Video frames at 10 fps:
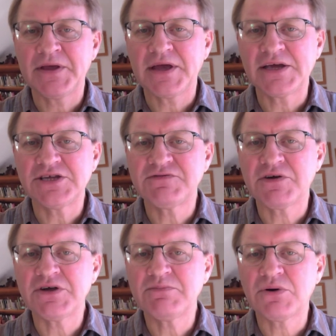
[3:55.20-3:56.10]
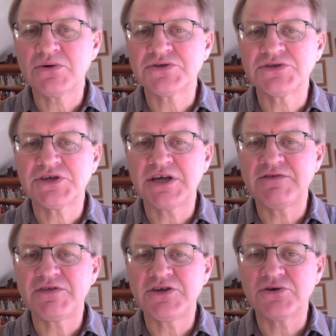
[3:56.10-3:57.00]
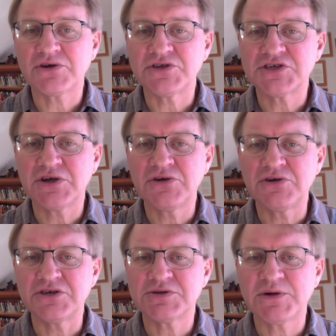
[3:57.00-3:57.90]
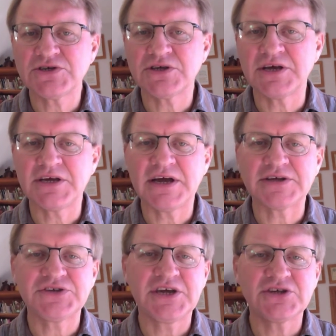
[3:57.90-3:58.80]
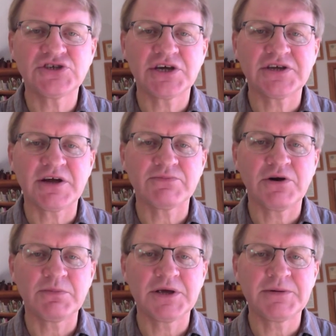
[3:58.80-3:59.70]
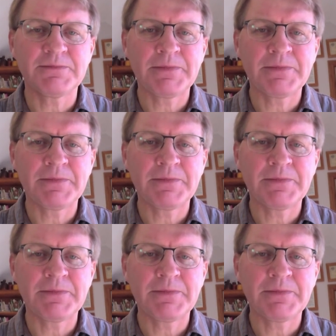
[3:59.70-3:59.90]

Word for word: And it's very important if that you're concerned, especially uh, to get checked out properly,